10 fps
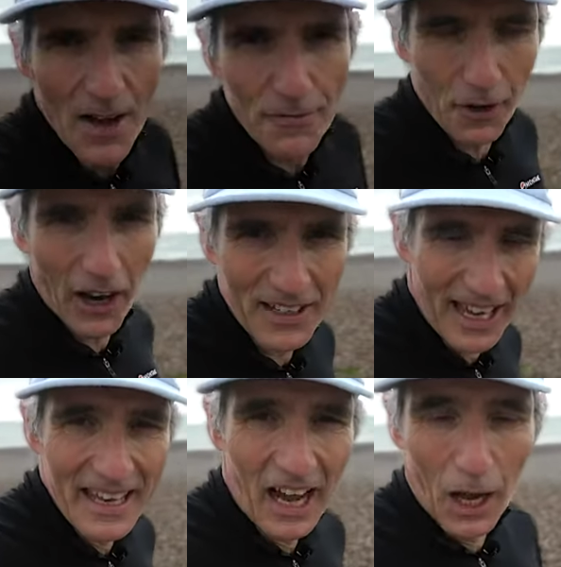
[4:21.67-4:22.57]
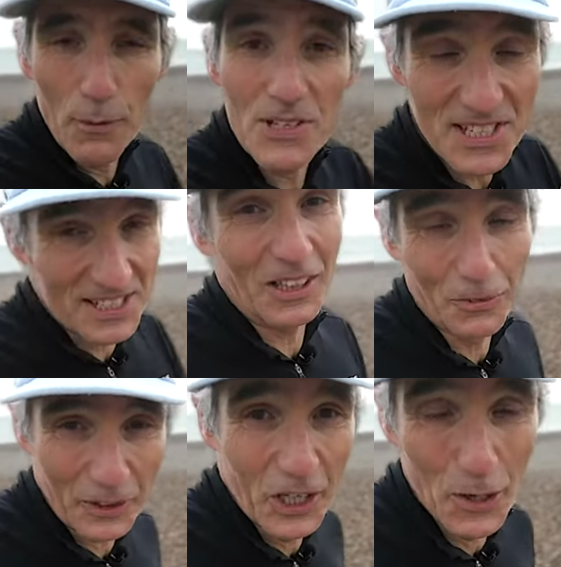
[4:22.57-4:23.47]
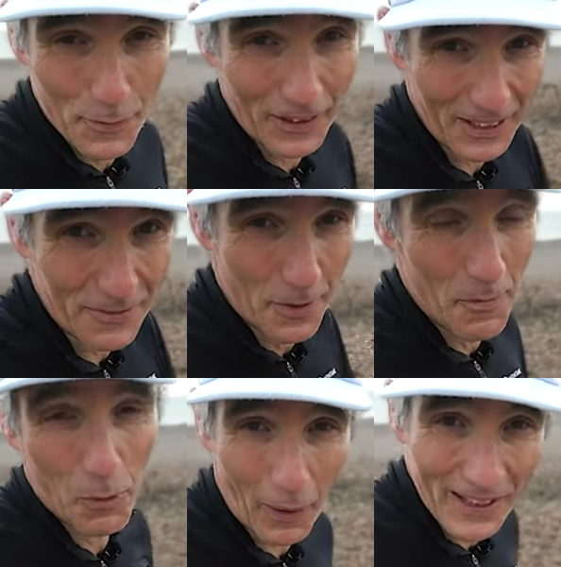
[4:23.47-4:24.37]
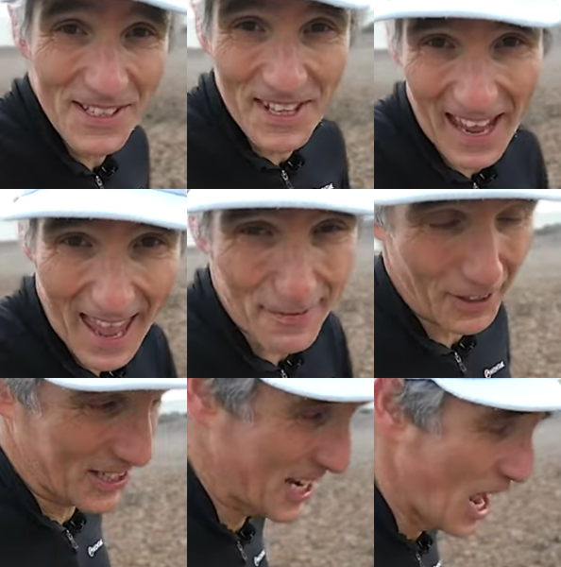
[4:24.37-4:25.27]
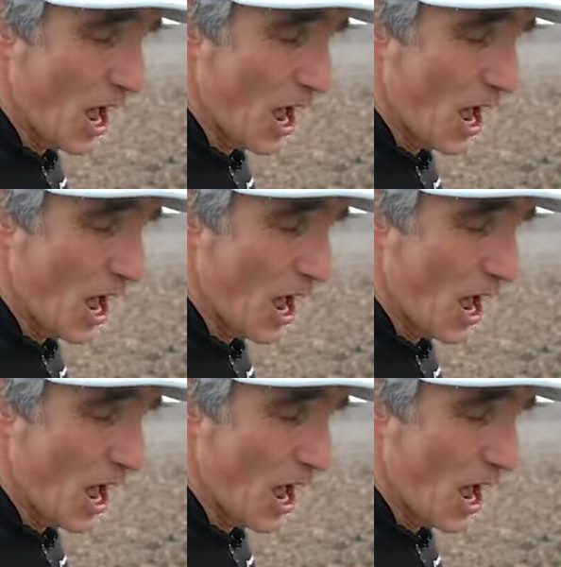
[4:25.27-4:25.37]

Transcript: Friday, I was still recovering from the Wednesday effort,